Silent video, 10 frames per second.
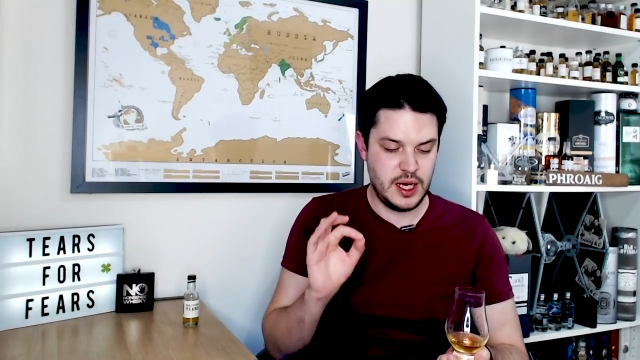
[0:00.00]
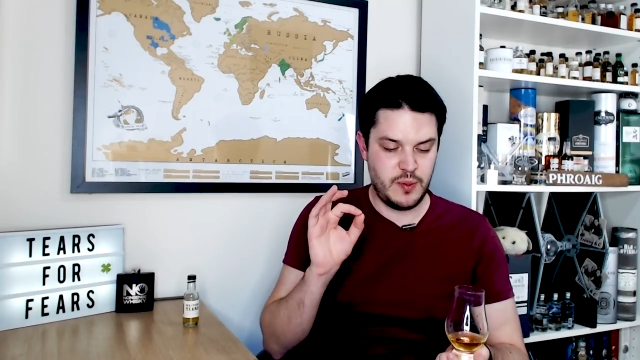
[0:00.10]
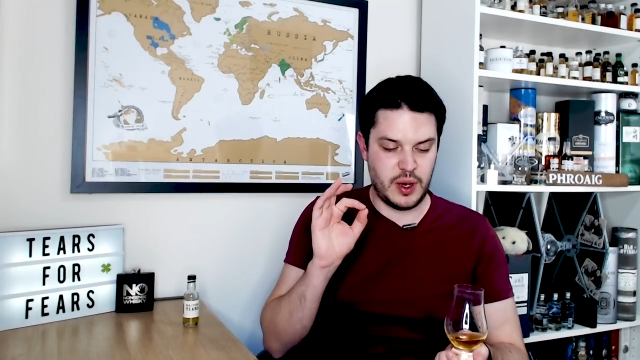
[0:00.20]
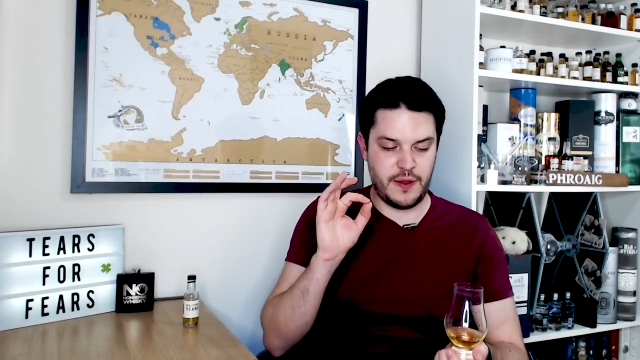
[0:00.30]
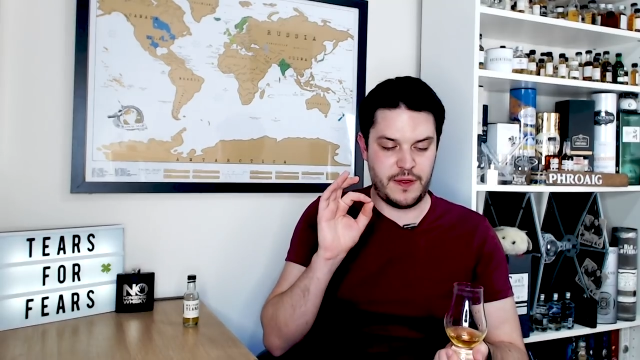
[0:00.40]

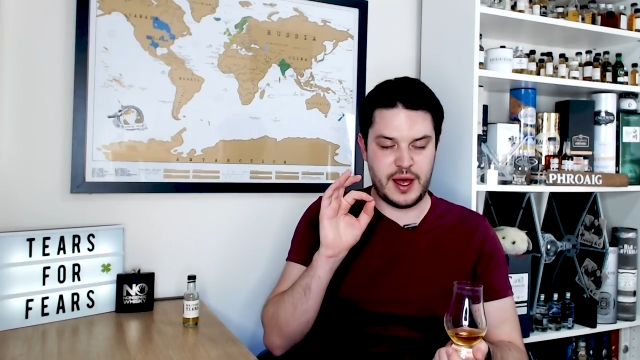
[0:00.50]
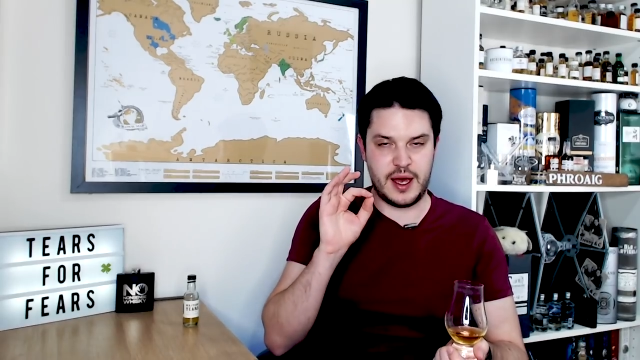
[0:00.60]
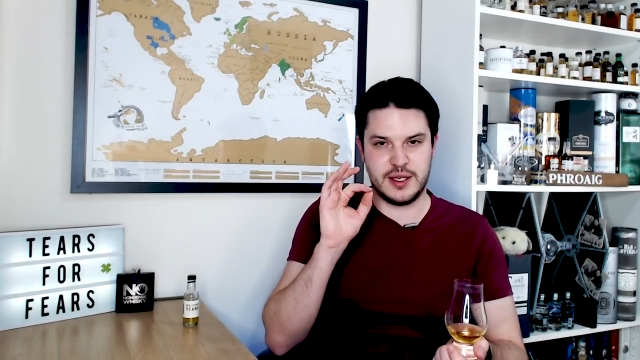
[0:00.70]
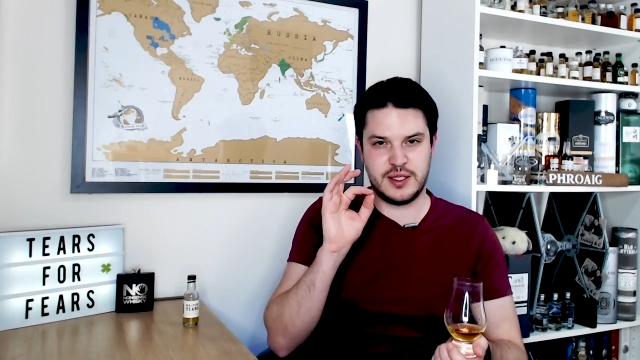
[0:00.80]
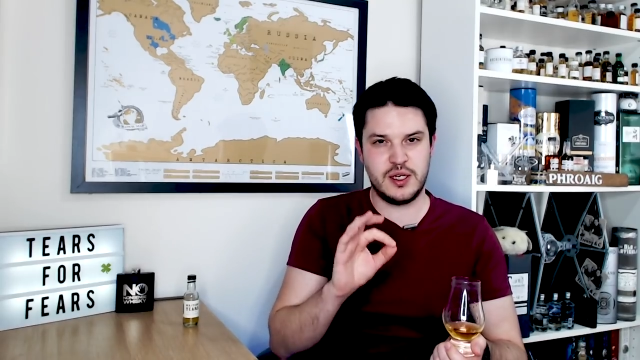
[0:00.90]
but their
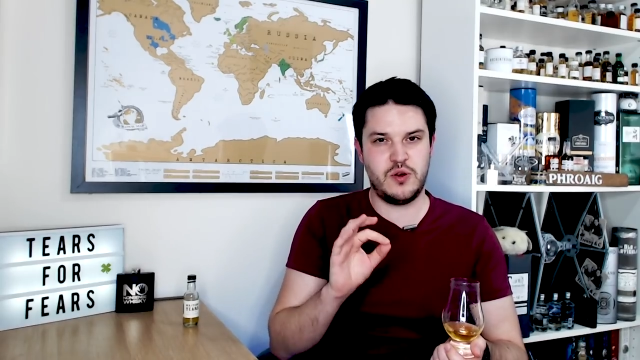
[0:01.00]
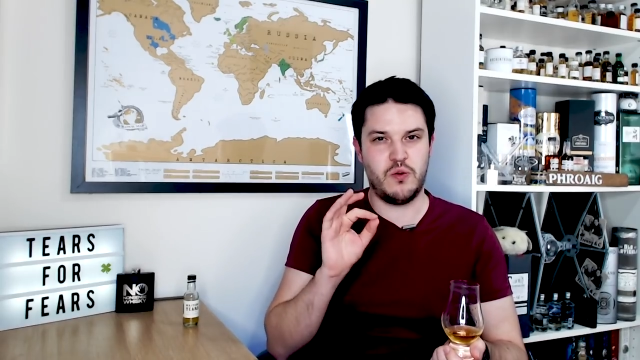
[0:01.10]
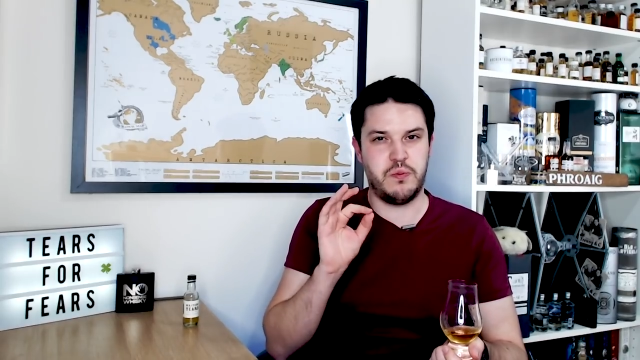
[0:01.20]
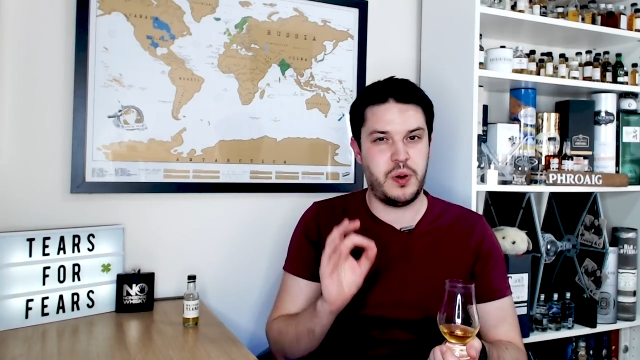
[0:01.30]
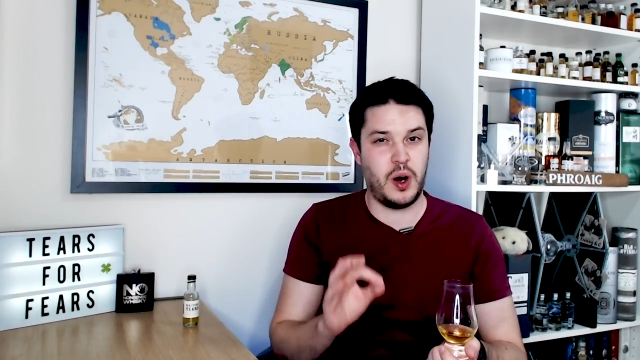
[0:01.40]
single
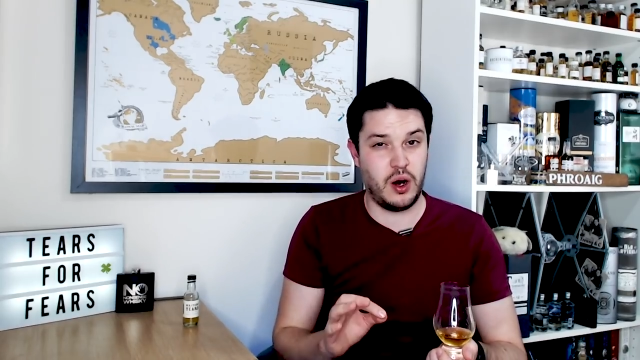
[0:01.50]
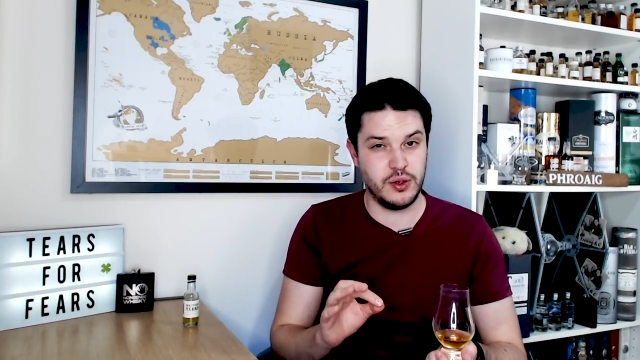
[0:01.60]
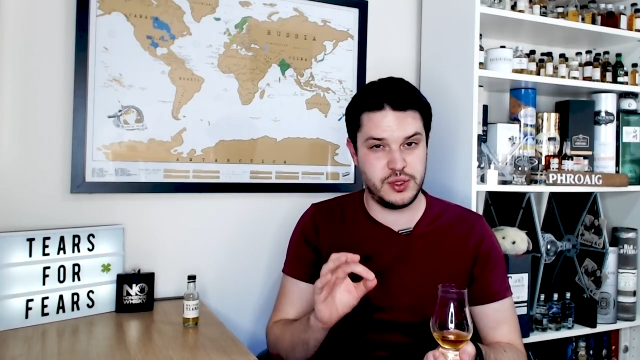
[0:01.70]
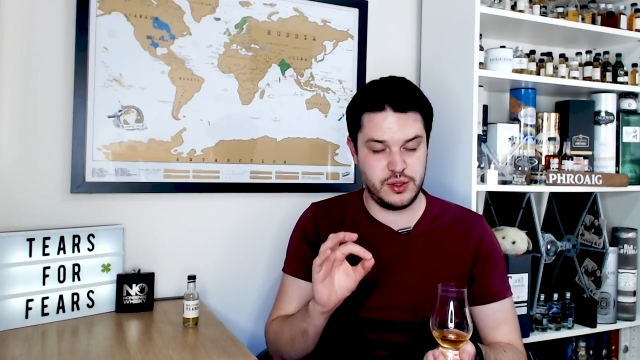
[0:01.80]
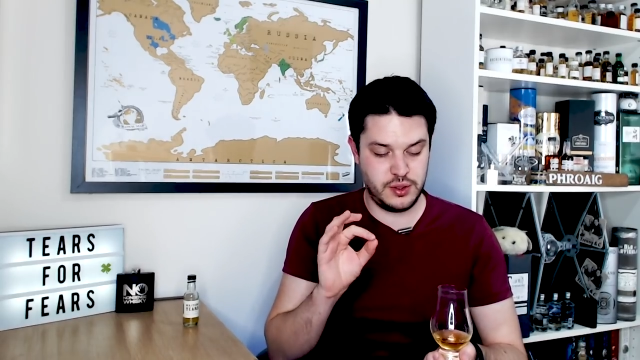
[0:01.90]

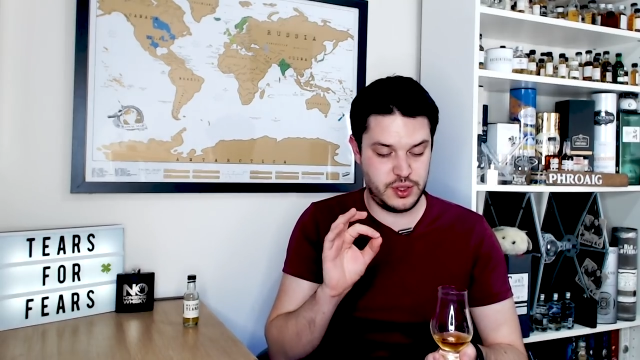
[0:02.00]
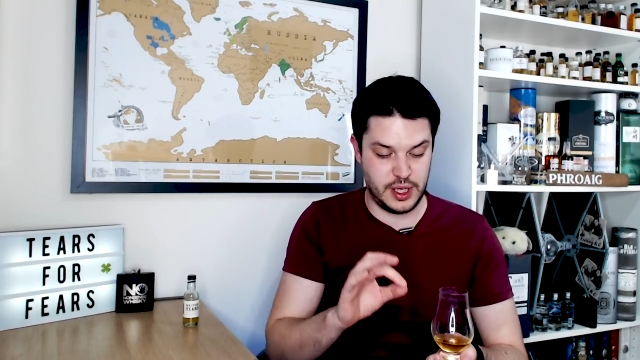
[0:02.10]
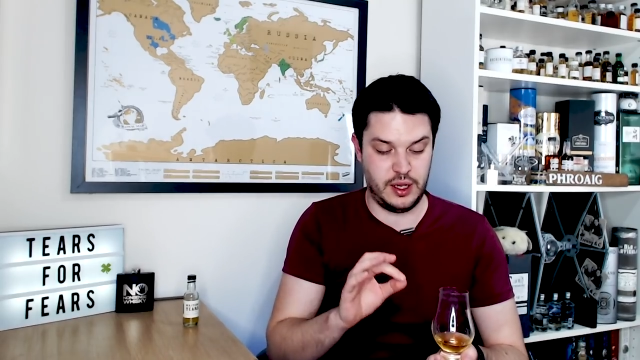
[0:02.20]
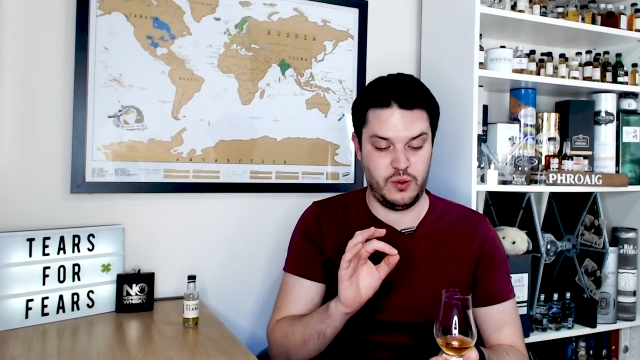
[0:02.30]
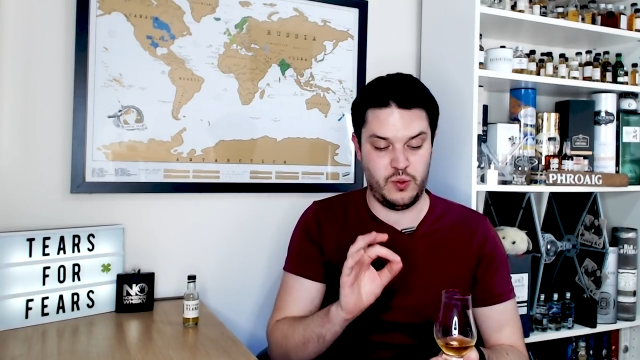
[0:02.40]
pot
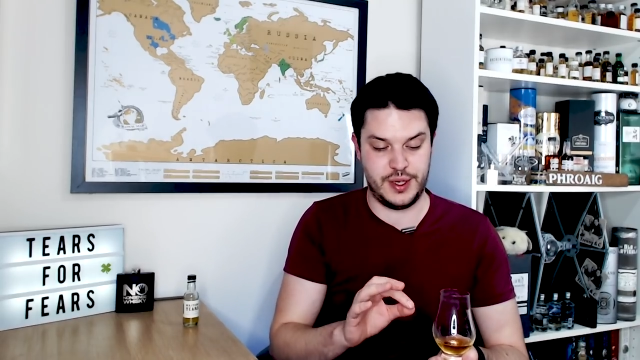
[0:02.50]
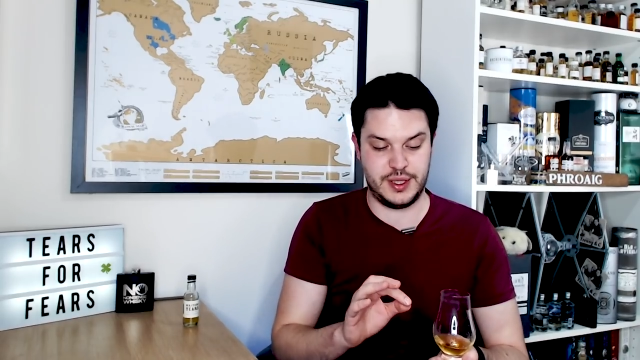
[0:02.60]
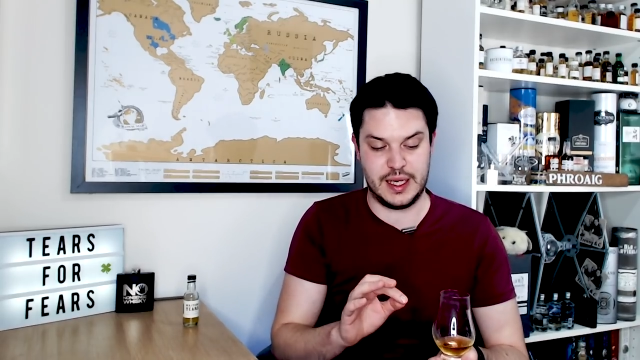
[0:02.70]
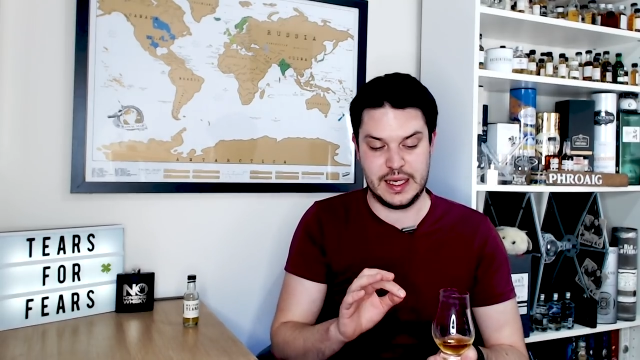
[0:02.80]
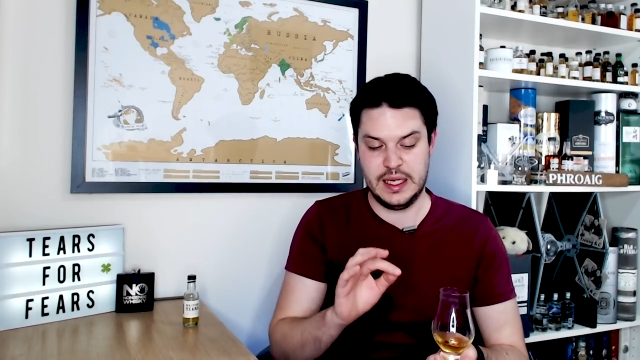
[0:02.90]
still
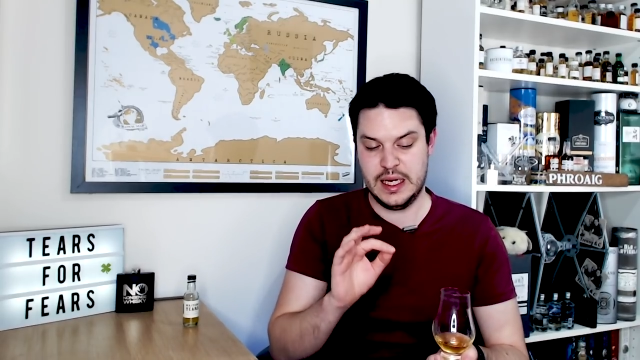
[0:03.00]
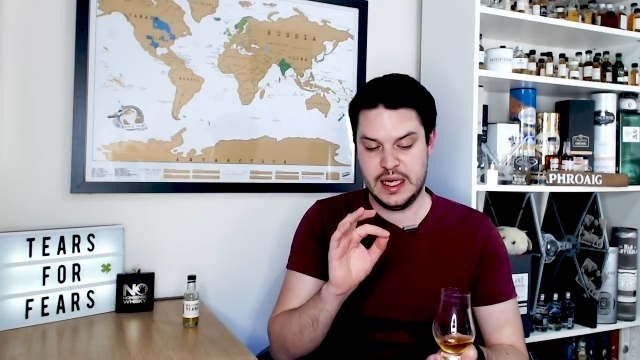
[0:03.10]
whiskey